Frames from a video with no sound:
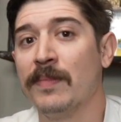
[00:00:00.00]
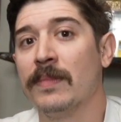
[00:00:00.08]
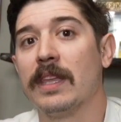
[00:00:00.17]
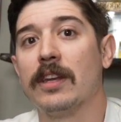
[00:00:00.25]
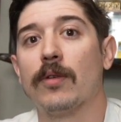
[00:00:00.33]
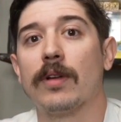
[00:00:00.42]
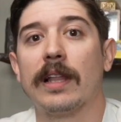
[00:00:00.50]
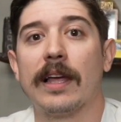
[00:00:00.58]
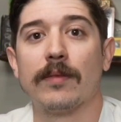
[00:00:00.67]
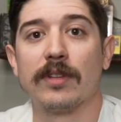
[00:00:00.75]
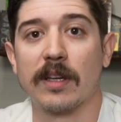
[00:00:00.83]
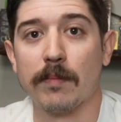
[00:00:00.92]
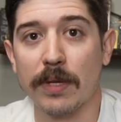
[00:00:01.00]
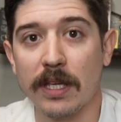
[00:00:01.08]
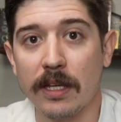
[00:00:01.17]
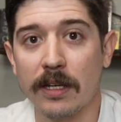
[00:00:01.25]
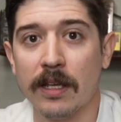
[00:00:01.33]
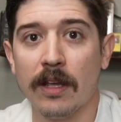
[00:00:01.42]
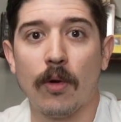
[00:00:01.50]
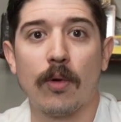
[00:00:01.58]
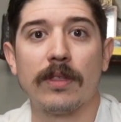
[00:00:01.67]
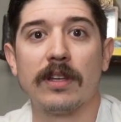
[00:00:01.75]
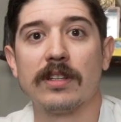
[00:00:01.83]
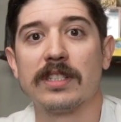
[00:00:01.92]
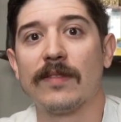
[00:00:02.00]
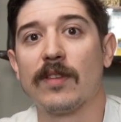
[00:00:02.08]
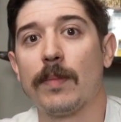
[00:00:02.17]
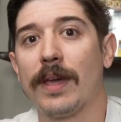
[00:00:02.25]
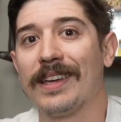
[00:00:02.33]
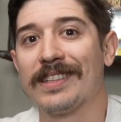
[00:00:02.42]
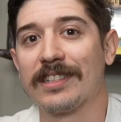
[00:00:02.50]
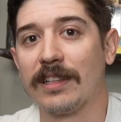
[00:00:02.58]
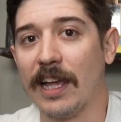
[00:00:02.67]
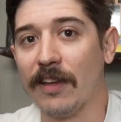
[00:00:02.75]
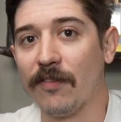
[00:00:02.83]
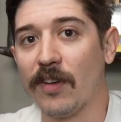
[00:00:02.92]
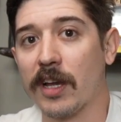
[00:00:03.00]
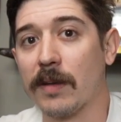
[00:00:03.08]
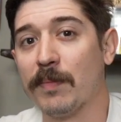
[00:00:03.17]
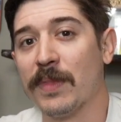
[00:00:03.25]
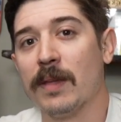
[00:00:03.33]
they don't allow them to compete, or they just have to pay a slight fine.